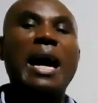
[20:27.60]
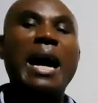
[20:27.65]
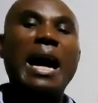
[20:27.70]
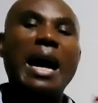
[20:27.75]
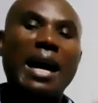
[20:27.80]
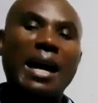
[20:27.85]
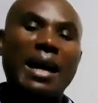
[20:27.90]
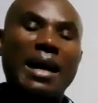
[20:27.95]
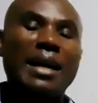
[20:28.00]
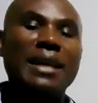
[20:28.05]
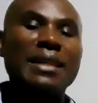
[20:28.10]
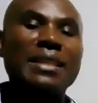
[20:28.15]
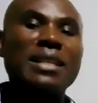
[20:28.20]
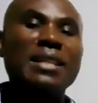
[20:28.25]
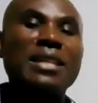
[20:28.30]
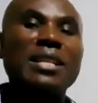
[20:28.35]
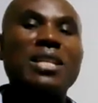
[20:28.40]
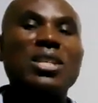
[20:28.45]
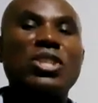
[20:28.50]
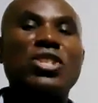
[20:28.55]
and
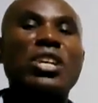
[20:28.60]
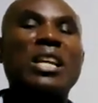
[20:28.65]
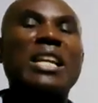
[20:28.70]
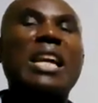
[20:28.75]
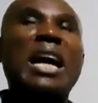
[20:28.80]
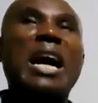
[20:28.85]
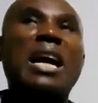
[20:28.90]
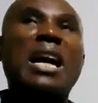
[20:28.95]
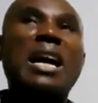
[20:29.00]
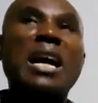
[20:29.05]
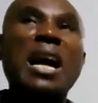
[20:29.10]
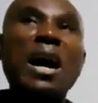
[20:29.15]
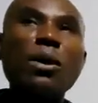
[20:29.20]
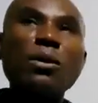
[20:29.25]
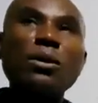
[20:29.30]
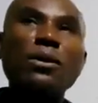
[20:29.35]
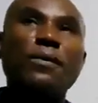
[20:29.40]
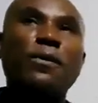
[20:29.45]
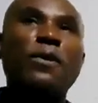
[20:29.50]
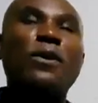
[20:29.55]
shall
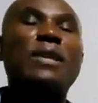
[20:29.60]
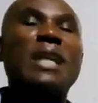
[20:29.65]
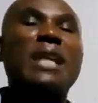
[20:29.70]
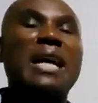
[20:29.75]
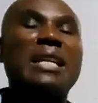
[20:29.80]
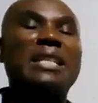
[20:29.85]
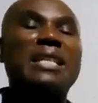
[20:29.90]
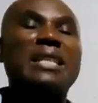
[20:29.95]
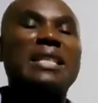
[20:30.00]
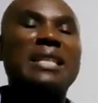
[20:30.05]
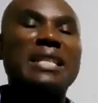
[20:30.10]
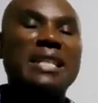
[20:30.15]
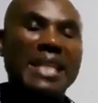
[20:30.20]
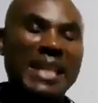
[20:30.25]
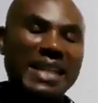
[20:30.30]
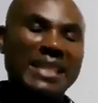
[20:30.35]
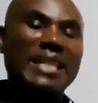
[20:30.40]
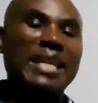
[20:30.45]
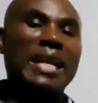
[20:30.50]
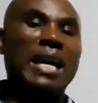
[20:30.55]
account for that
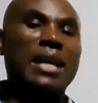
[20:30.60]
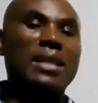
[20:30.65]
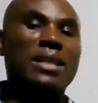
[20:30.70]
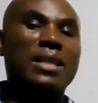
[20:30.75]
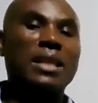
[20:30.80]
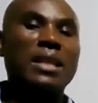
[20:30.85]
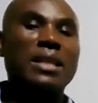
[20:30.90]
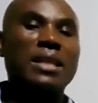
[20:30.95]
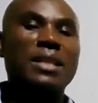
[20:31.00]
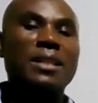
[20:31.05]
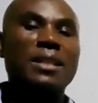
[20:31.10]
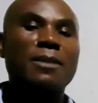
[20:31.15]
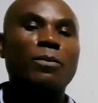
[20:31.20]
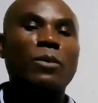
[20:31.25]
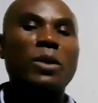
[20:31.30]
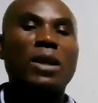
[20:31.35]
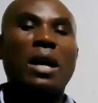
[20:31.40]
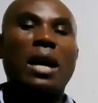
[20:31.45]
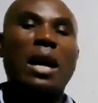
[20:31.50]
net assets